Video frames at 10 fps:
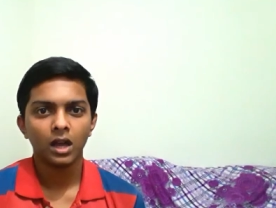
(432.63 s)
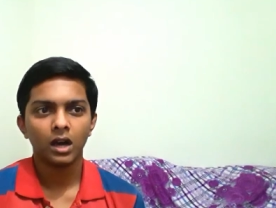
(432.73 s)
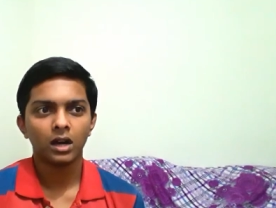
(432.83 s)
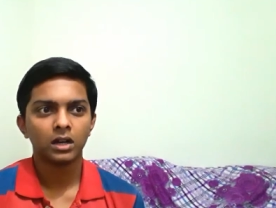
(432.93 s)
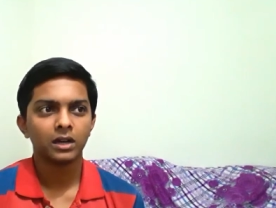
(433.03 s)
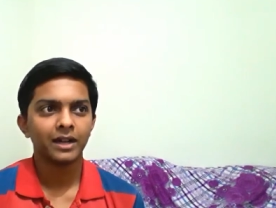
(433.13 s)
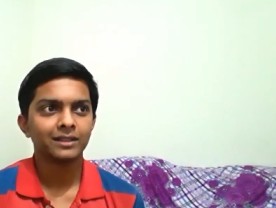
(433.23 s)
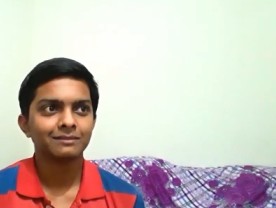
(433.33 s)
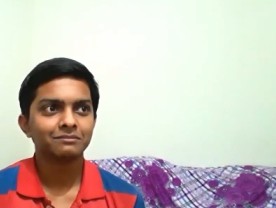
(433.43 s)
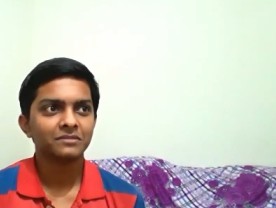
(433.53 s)
Uh,
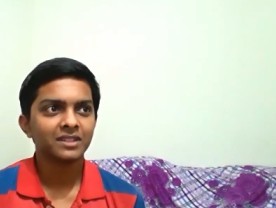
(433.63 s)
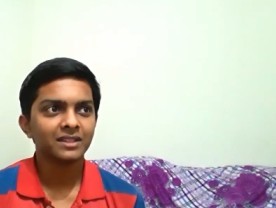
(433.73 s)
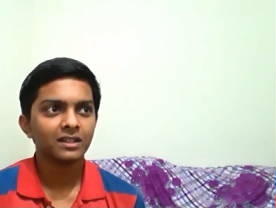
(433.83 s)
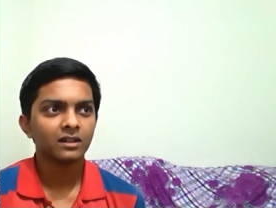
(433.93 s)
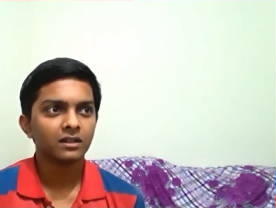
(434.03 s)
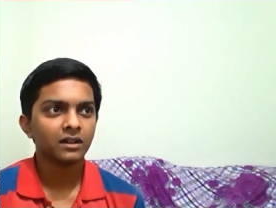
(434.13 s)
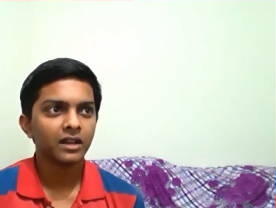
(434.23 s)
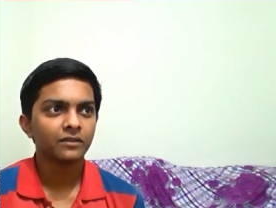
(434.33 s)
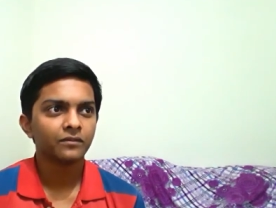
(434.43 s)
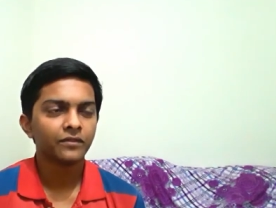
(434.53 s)
and uh,
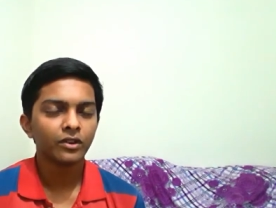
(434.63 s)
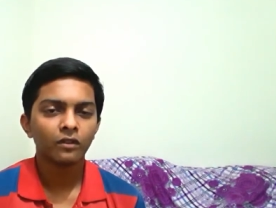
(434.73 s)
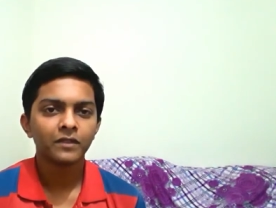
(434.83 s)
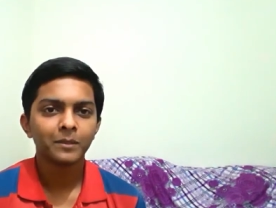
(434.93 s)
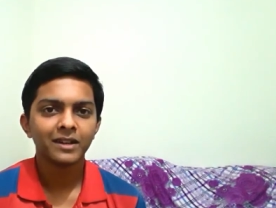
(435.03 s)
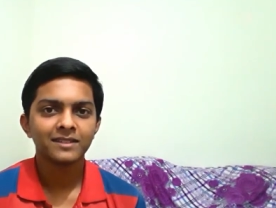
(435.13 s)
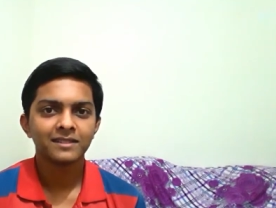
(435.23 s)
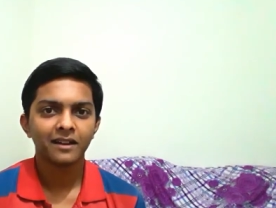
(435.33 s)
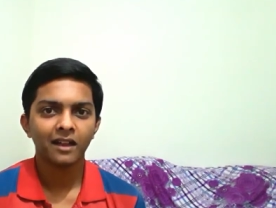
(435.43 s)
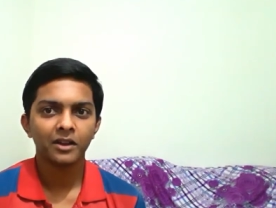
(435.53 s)
and few of them really
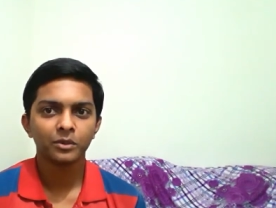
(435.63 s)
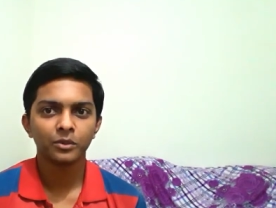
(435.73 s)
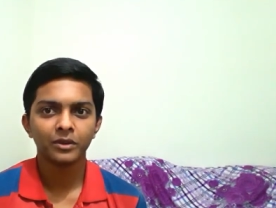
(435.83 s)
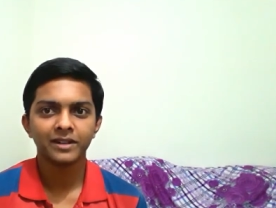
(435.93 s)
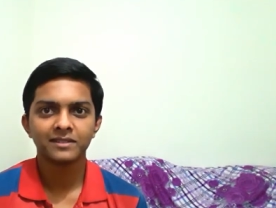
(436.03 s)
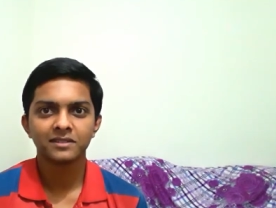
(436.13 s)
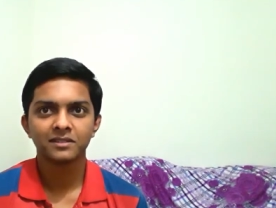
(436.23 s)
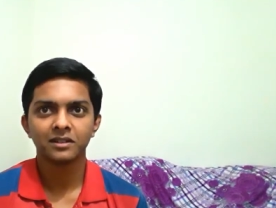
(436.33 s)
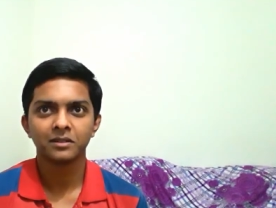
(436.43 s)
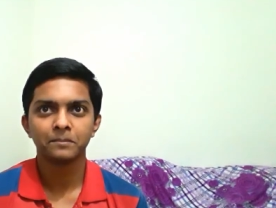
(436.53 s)
said that you know it's
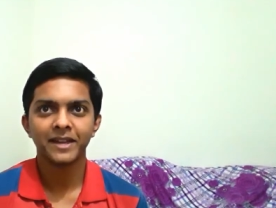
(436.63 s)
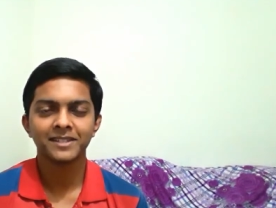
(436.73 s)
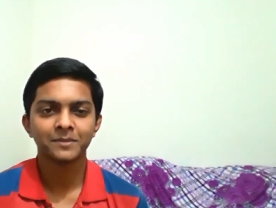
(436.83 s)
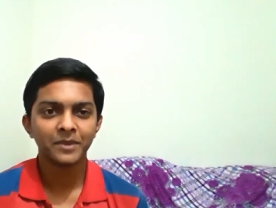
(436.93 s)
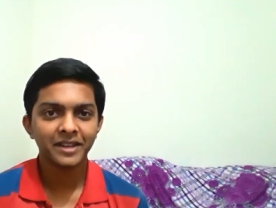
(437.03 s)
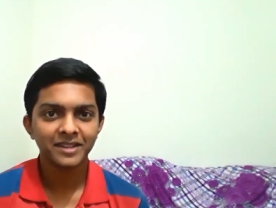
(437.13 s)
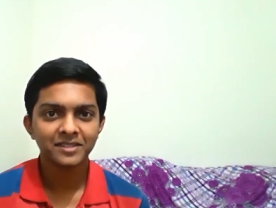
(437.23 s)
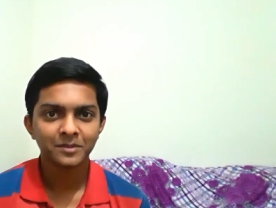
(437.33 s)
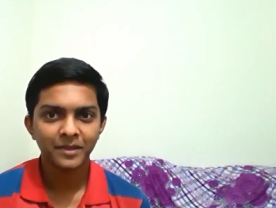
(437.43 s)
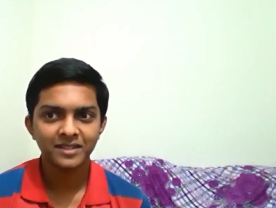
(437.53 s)
a
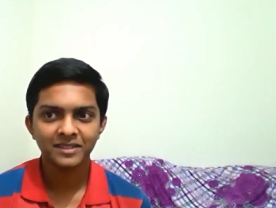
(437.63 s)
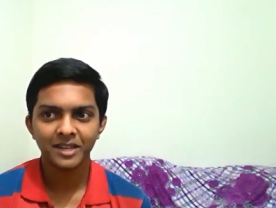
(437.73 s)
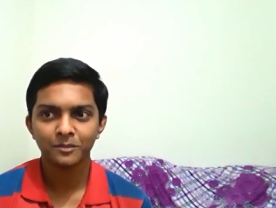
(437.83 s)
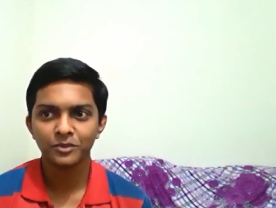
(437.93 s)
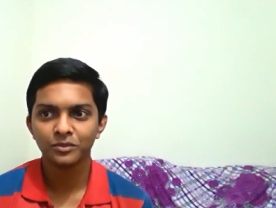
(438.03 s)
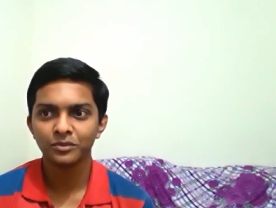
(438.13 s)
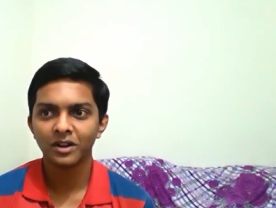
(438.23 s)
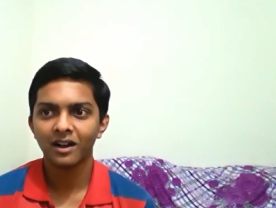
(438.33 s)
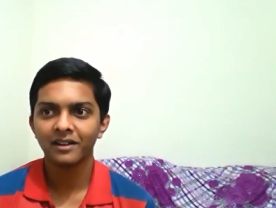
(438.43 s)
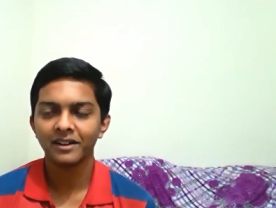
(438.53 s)
experience-based game. You
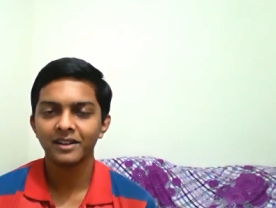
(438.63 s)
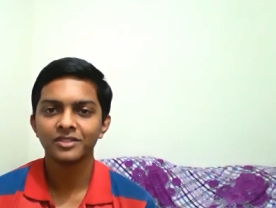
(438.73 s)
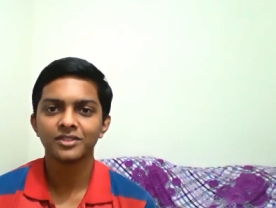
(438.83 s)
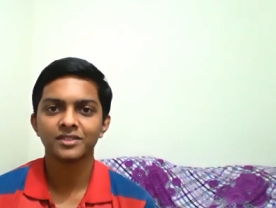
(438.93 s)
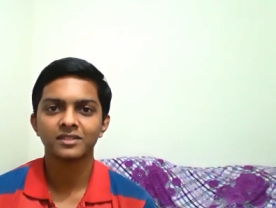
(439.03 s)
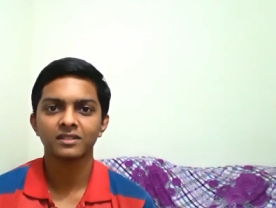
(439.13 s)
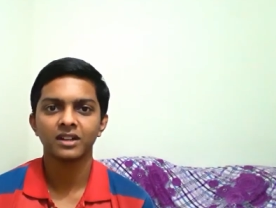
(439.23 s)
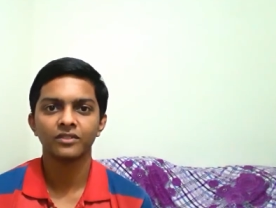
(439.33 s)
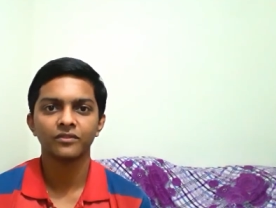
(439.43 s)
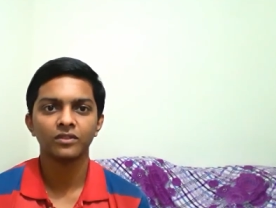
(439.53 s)
can't really just
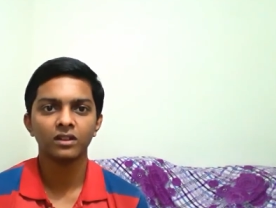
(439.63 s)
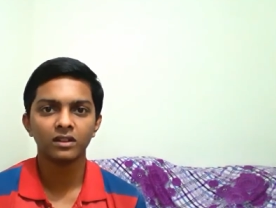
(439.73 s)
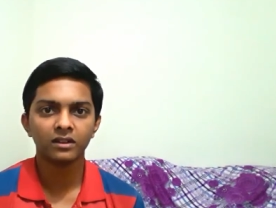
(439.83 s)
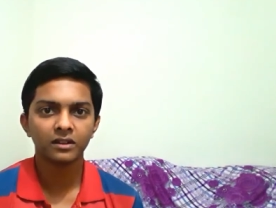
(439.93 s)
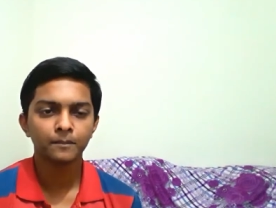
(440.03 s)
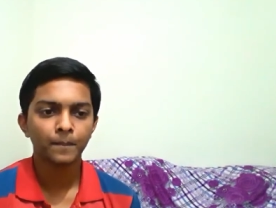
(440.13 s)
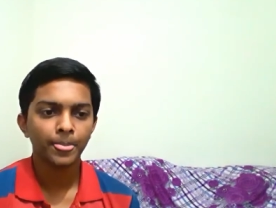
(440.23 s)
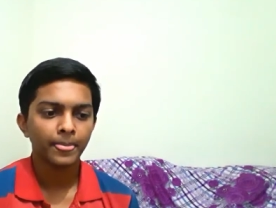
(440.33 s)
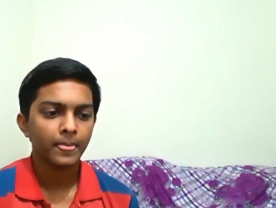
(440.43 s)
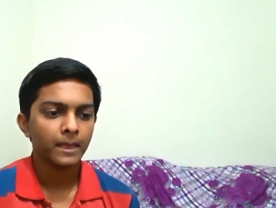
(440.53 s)
kind of learn
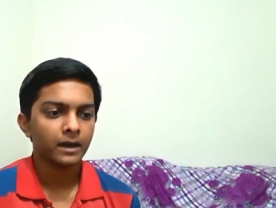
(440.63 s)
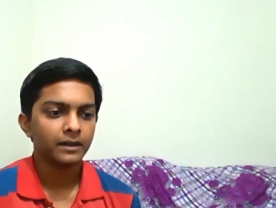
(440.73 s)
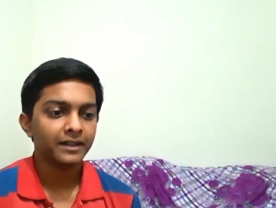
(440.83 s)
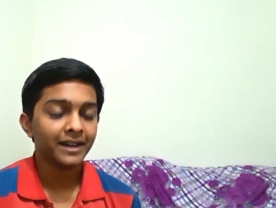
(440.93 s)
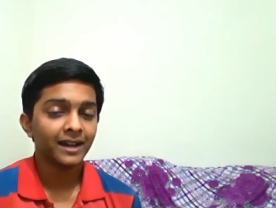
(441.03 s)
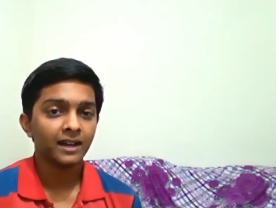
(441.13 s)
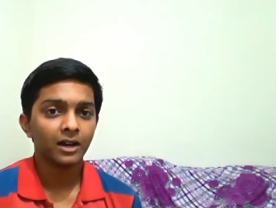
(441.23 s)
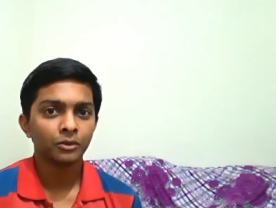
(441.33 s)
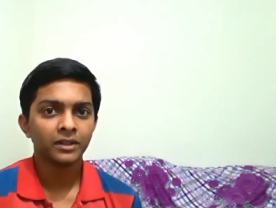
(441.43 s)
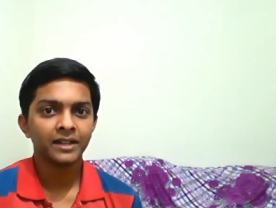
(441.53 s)
directly
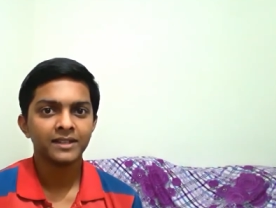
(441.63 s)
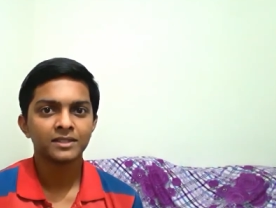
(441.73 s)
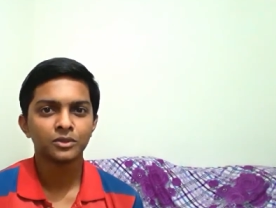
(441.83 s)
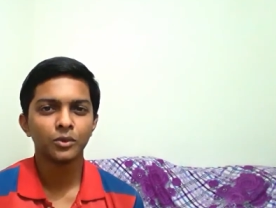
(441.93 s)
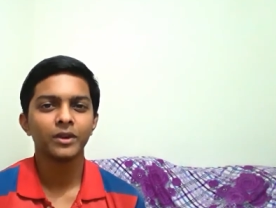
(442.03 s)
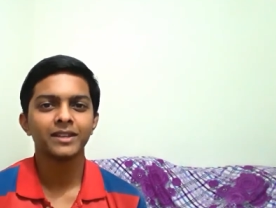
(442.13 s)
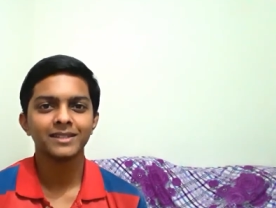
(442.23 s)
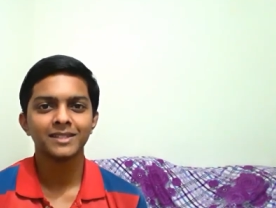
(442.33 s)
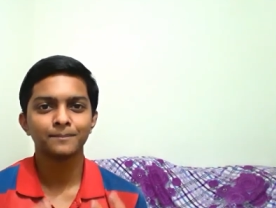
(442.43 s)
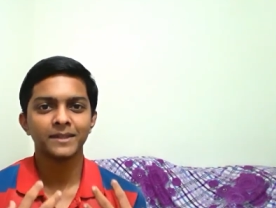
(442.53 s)
out. There is no any
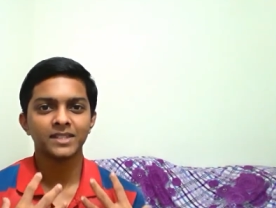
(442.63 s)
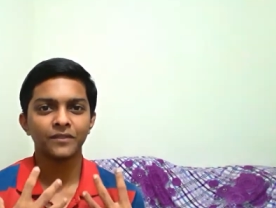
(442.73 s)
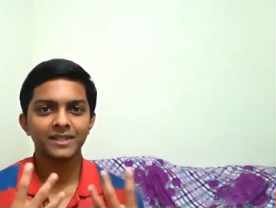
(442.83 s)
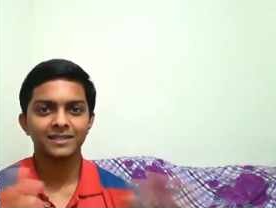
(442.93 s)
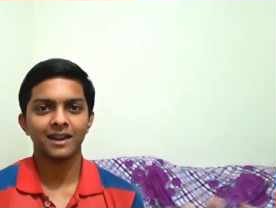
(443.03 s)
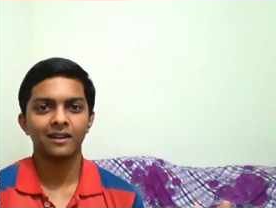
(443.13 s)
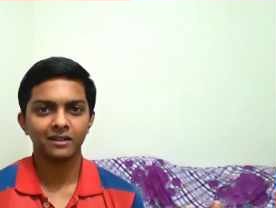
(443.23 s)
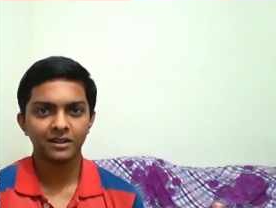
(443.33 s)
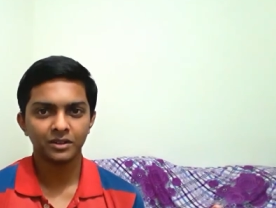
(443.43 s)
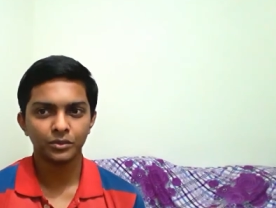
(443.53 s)
specific
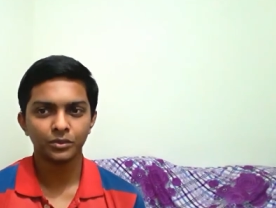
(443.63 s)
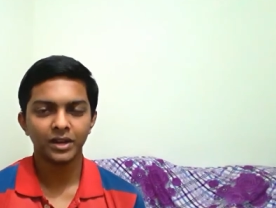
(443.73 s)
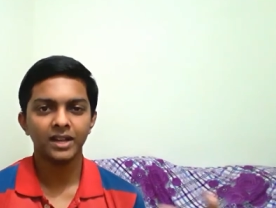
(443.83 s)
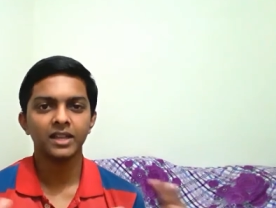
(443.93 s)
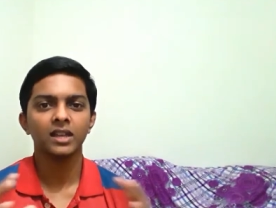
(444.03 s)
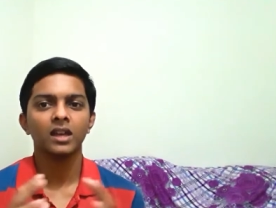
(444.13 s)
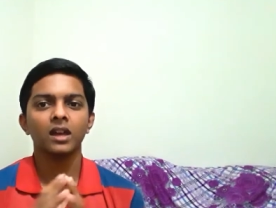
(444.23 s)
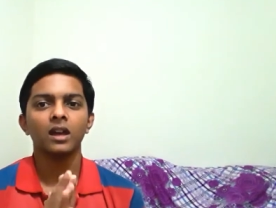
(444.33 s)
standard to really